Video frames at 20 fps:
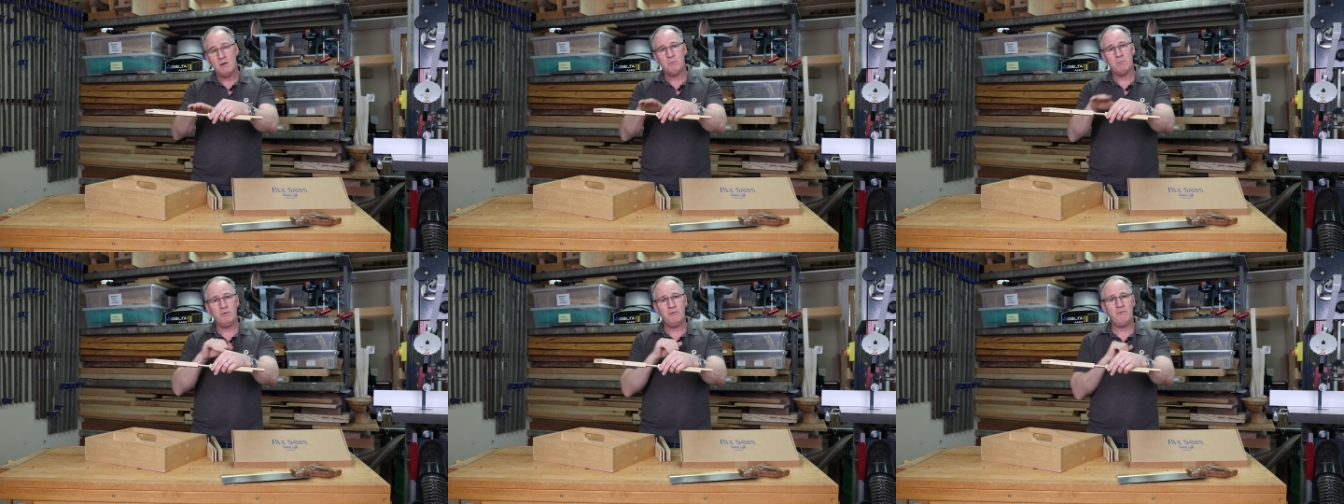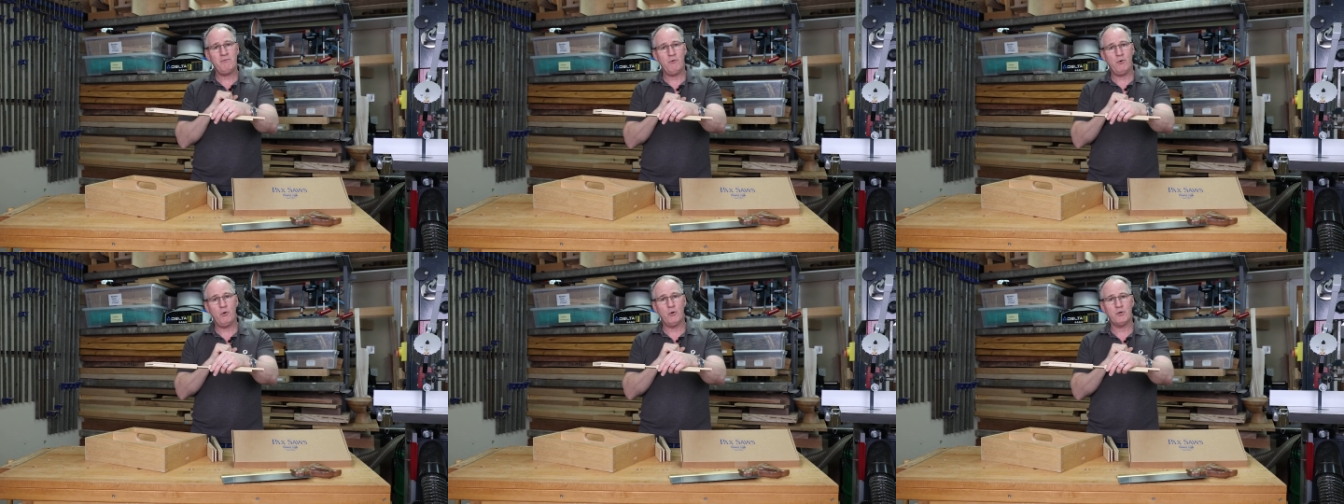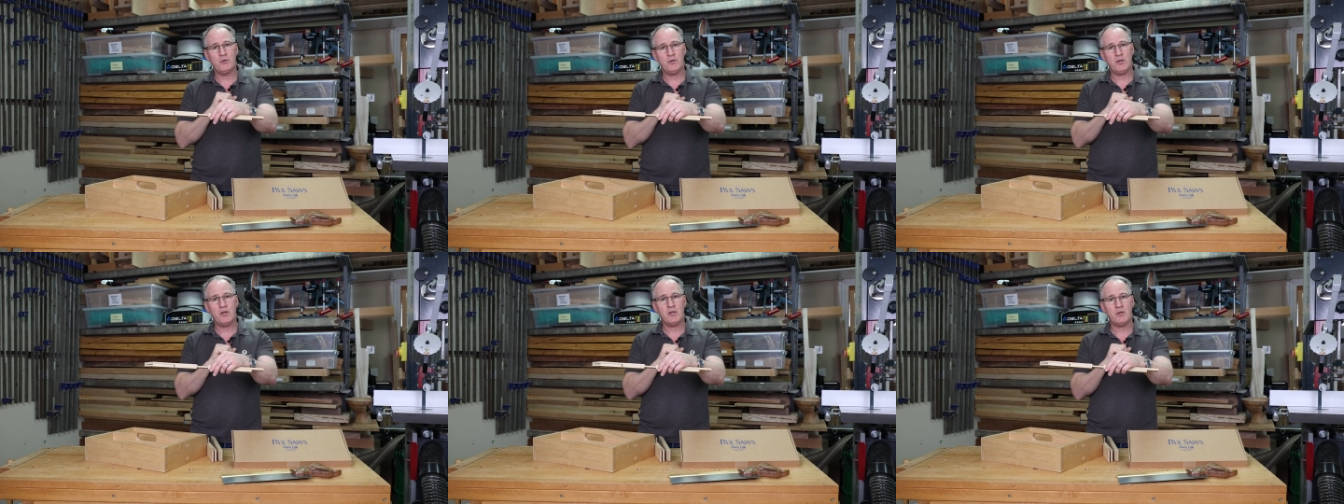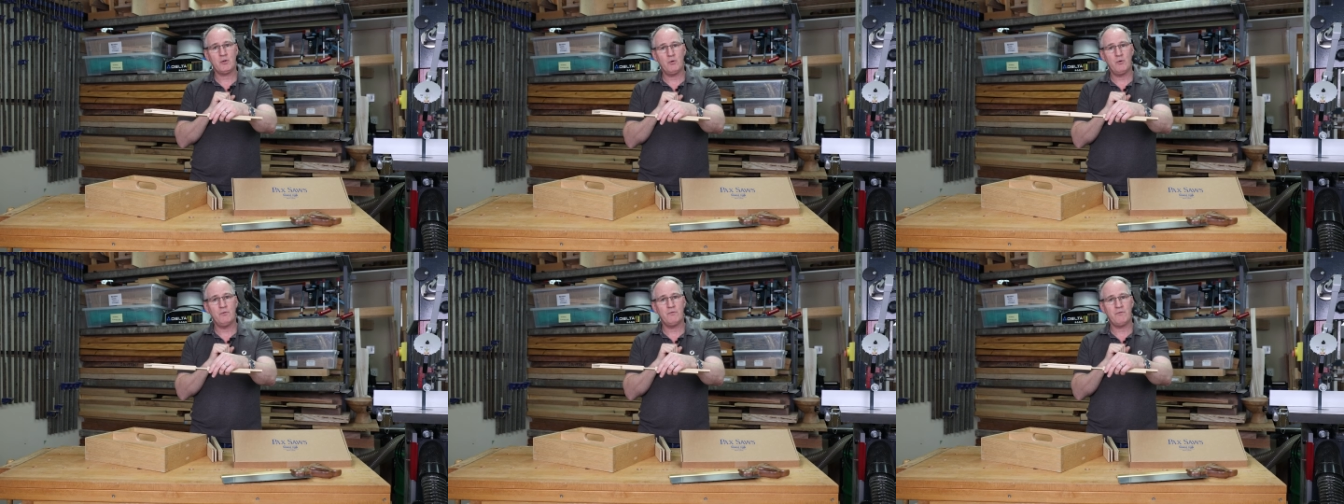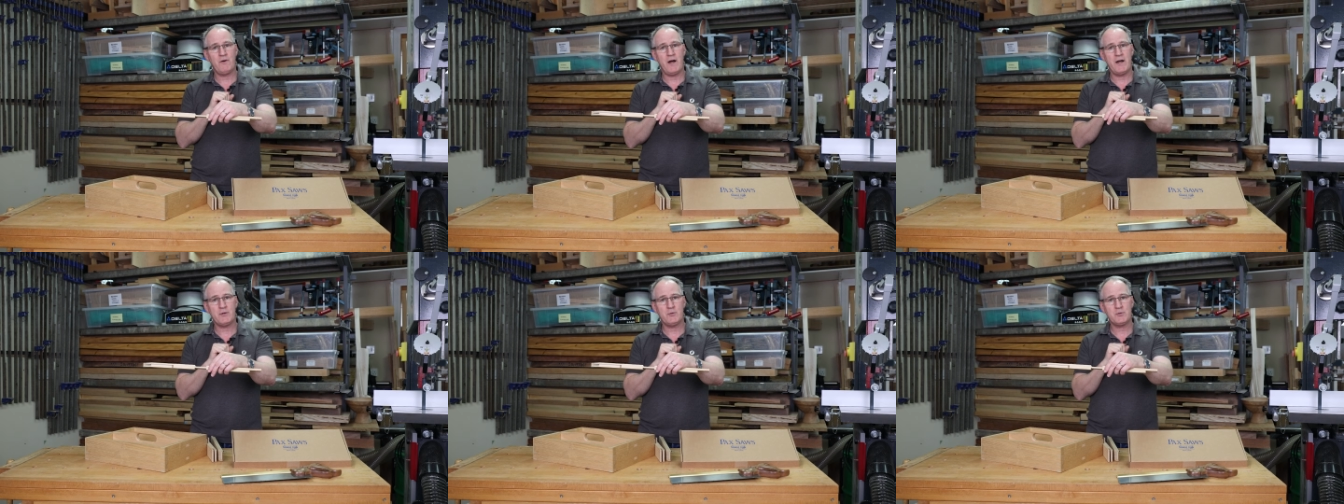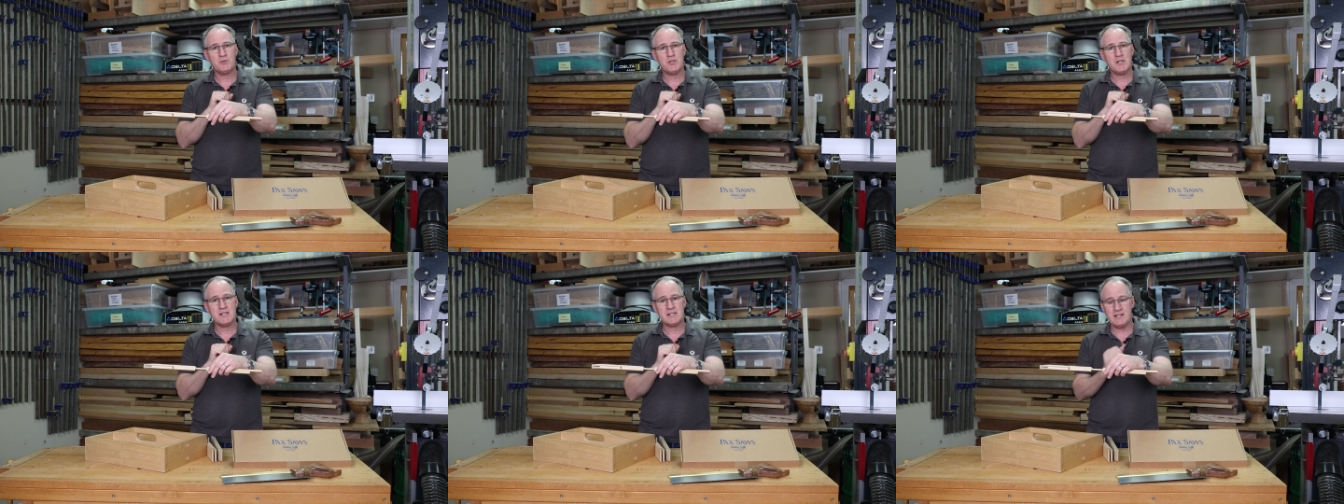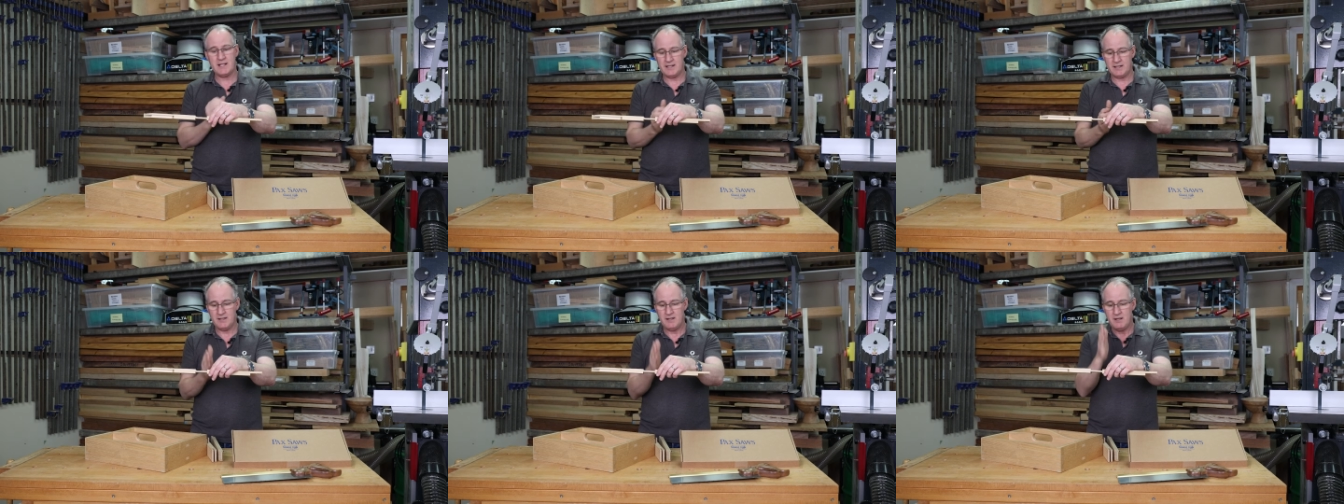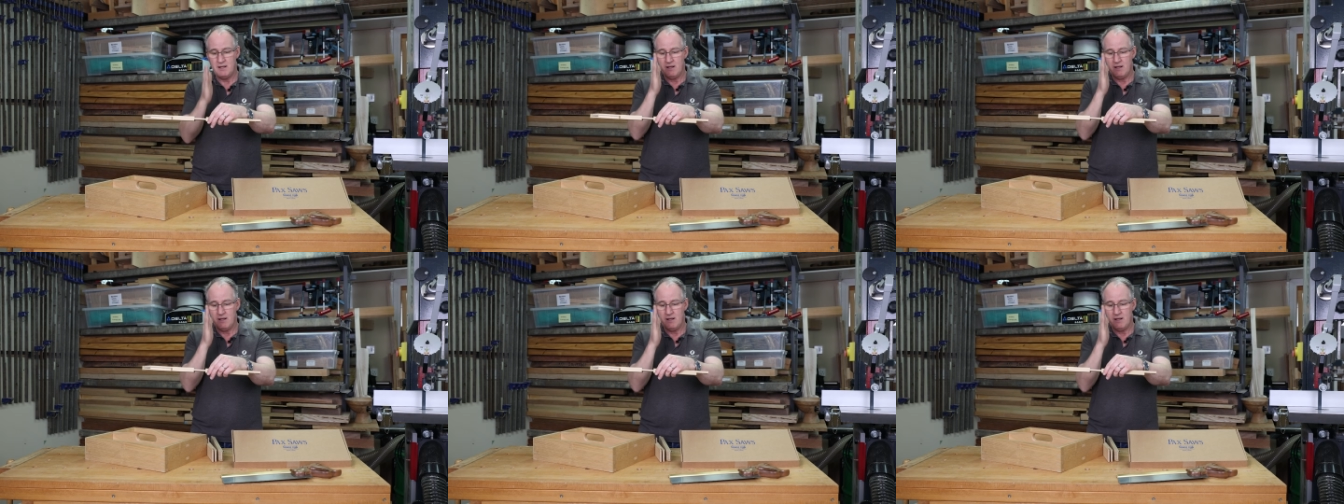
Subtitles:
before doing your final chiselling.